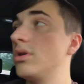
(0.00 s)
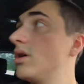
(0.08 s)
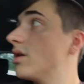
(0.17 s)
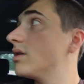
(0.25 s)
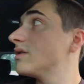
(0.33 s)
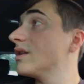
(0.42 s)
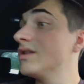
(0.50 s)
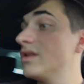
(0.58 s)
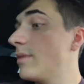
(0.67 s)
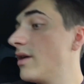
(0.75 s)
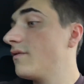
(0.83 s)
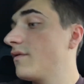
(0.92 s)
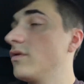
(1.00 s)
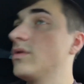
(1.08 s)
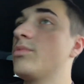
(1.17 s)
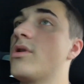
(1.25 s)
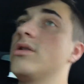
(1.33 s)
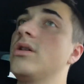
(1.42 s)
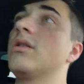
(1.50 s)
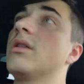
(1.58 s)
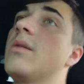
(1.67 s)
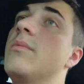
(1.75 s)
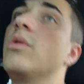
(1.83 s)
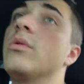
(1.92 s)
because this is my first project that
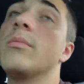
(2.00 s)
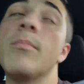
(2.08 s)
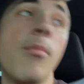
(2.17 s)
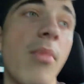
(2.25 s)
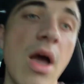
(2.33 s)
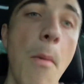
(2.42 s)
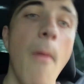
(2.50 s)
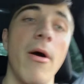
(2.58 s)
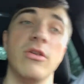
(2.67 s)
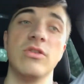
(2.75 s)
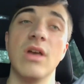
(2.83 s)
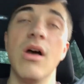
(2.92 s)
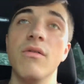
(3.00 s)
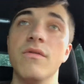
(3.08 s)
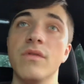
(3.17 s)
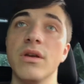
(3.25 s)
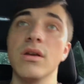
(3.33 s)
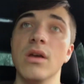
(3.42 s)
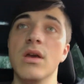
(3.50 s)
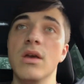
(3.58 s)
I'm doing by myself. Like,